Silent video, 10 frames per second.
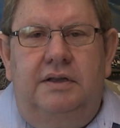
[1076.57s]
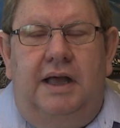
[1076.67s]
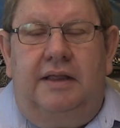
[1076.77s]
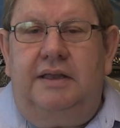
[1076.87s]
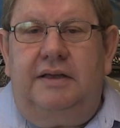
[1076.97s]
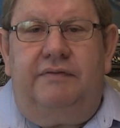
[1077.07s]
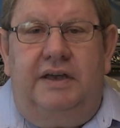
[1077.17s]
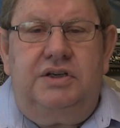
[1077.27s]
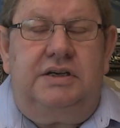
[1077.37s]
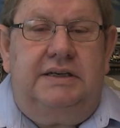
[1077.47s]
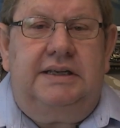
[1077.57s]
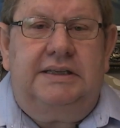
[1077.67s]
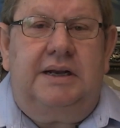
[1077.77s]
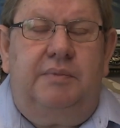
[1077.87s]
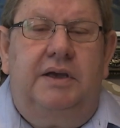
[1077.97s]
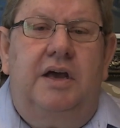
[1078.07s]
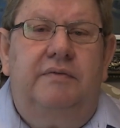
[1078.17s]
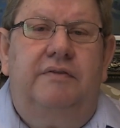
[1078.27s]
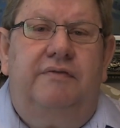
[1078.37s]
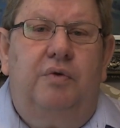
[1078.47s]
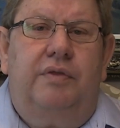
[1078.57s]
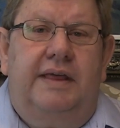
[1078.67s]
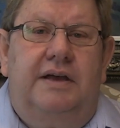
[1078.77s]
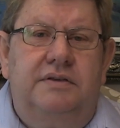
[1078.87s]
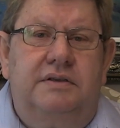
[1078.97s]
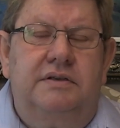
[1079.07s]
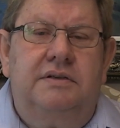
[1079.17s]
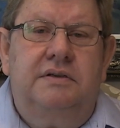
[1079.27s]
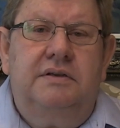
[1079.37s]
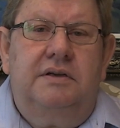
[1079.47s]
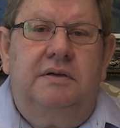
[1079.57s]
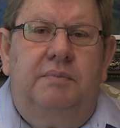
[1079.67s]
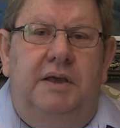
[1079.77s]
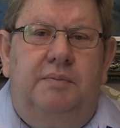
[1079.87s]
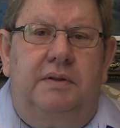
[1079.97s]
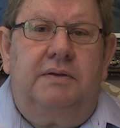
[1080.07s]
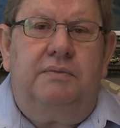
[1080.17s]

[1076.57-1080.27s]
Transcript: I think eventually it ended up being over 4,000 people